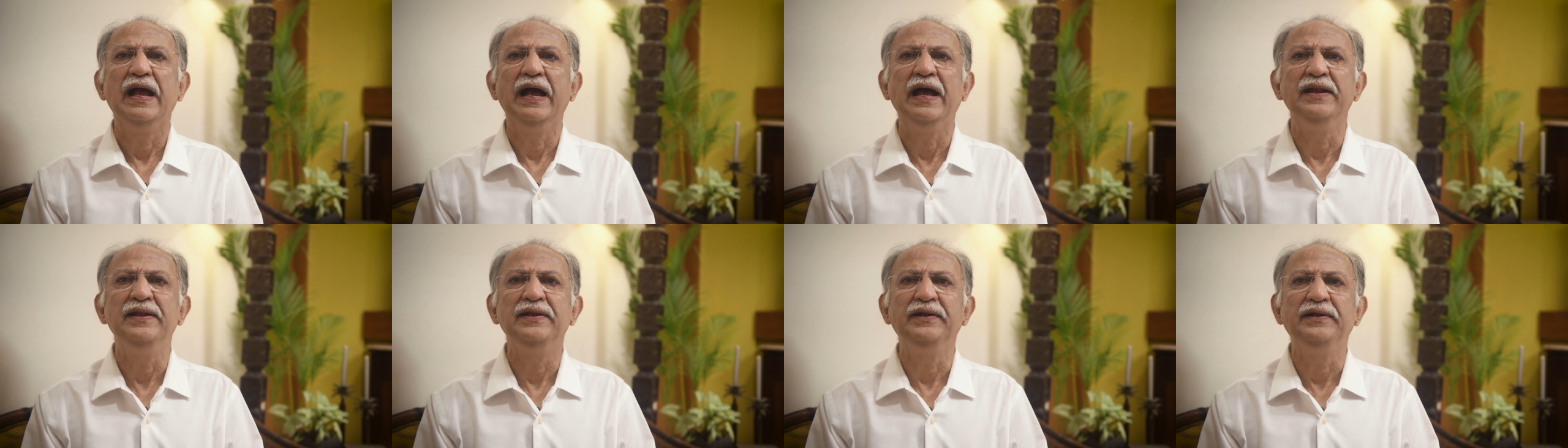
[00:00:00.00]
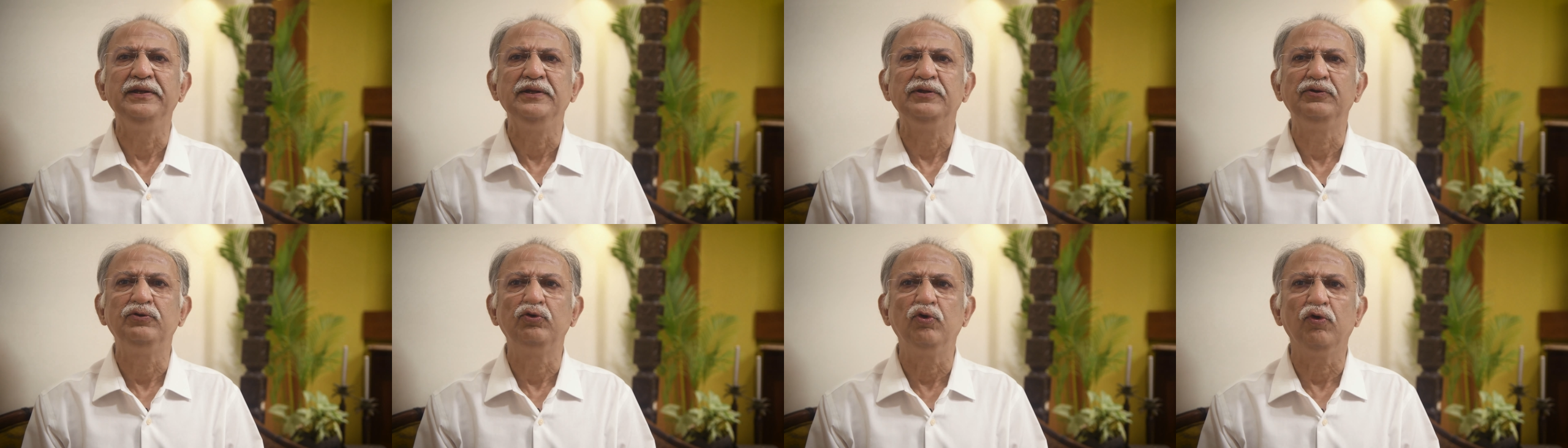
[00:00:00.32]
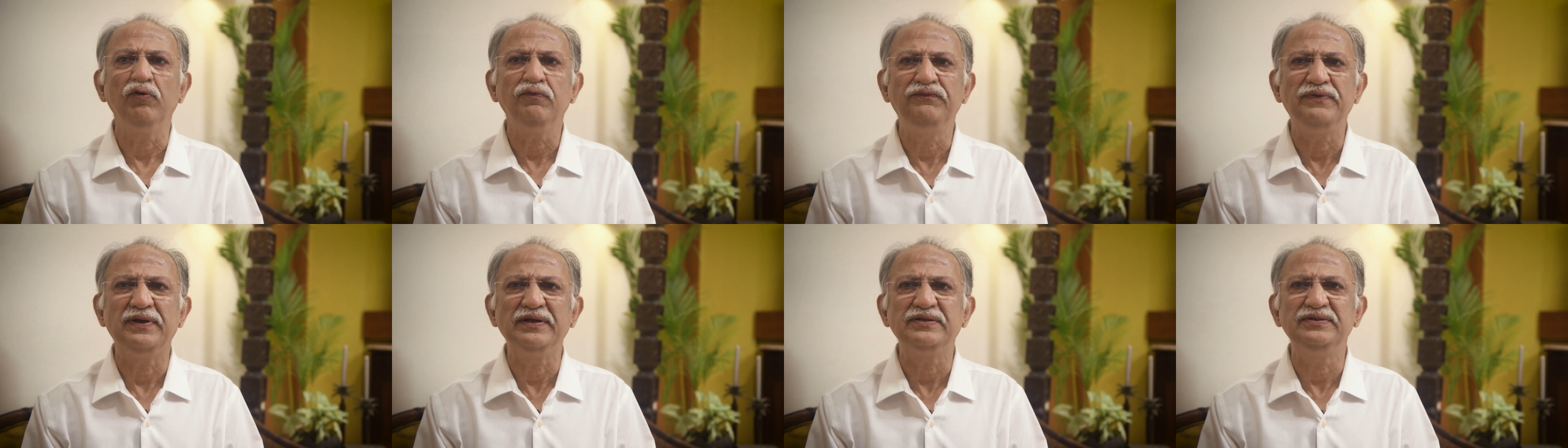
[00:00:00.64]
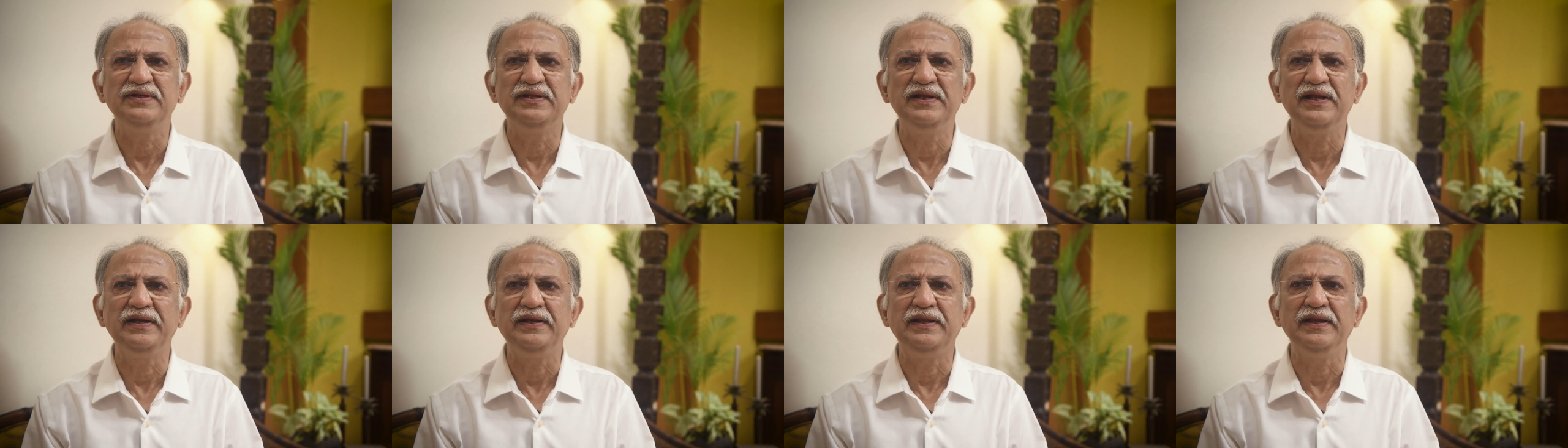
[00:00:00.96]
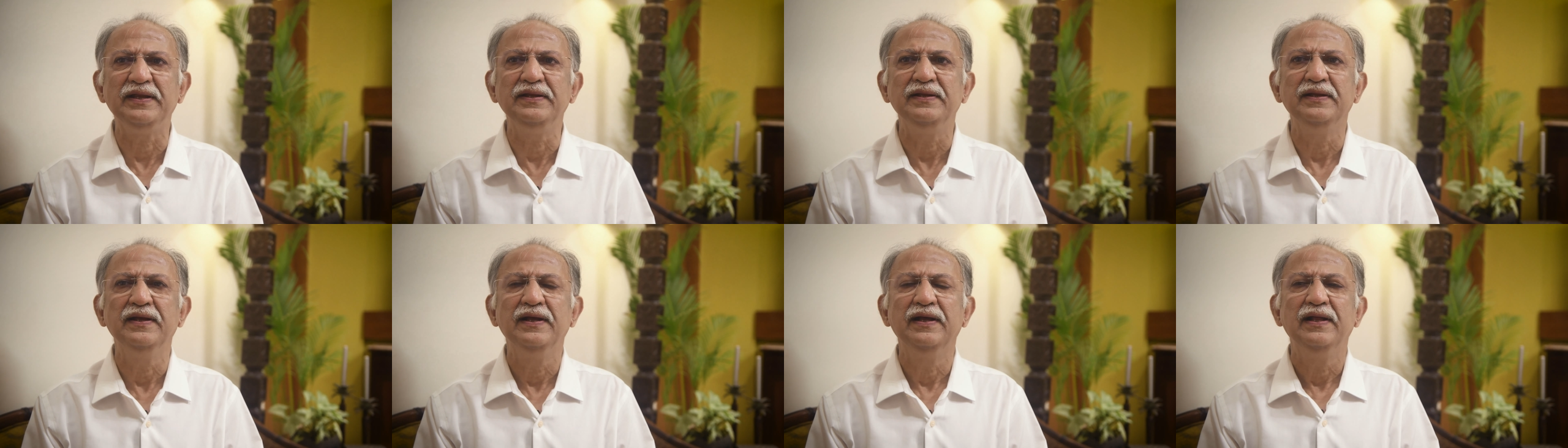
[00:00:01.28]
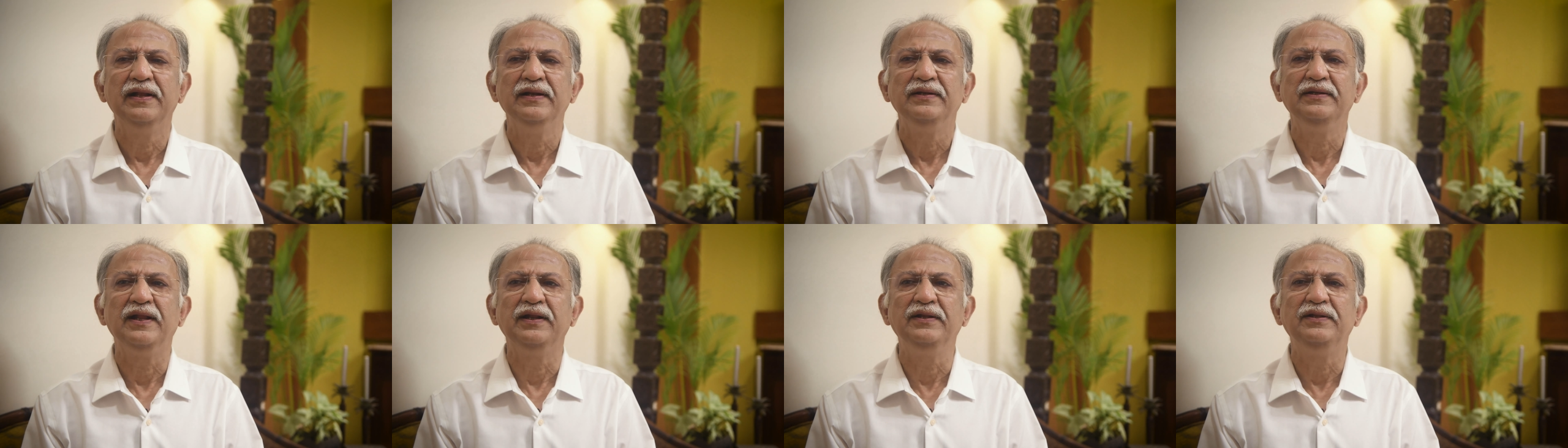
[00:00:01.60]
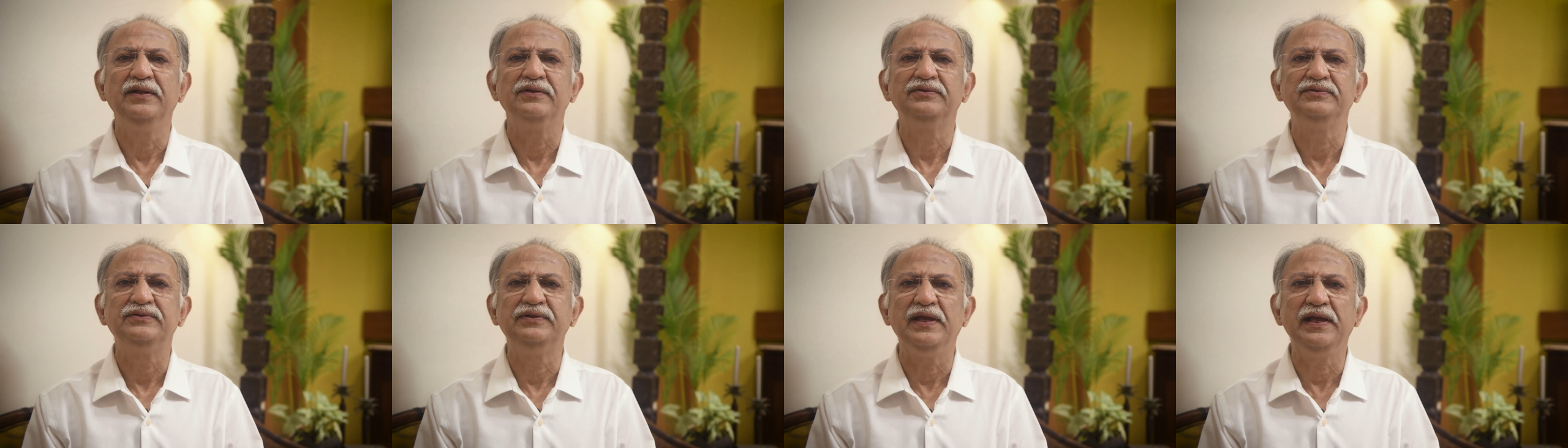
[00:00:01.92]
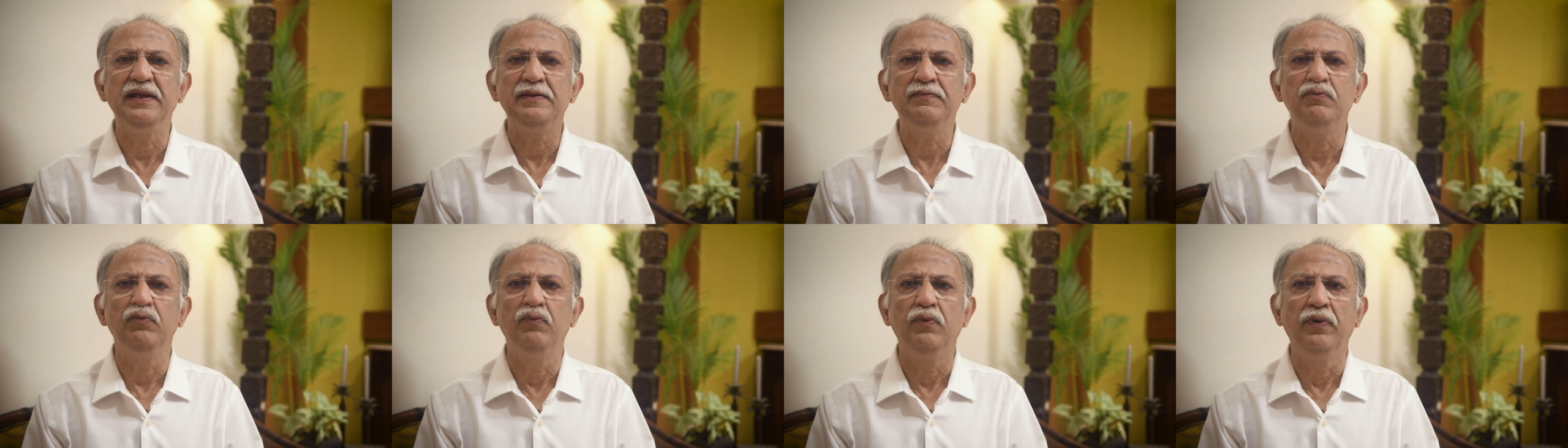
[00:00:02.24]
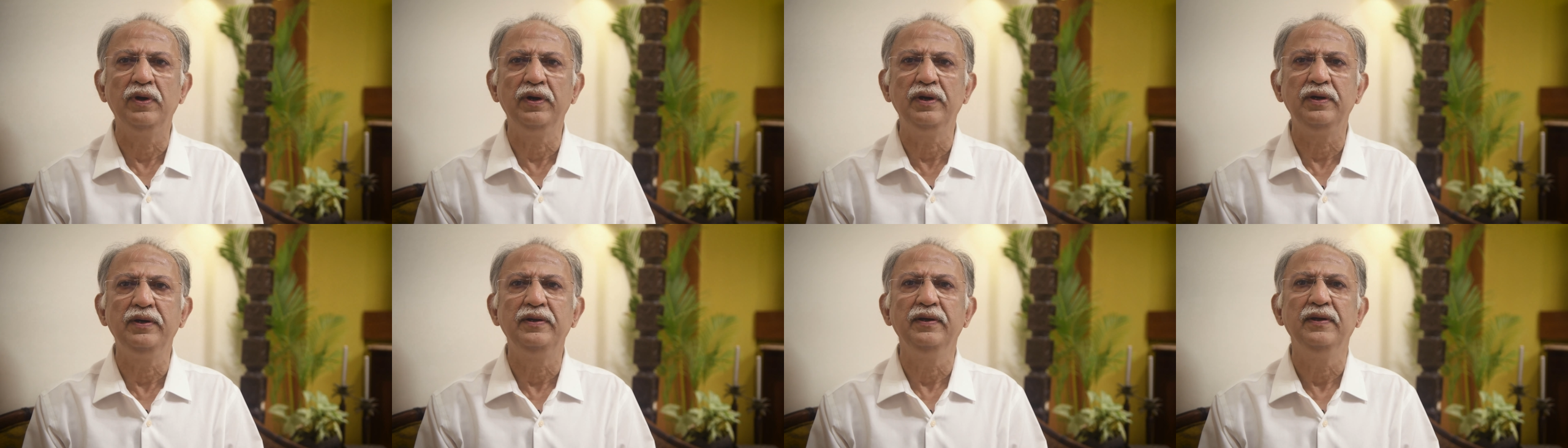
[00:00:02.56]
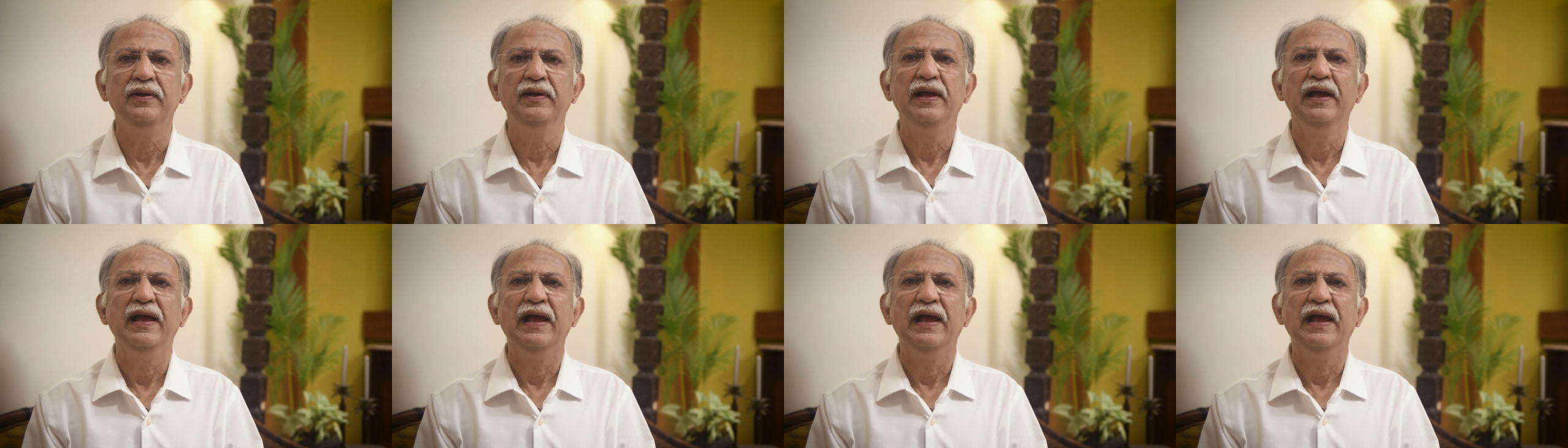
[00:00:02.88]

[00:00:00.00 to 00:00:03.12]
and it is so fascinating that the same world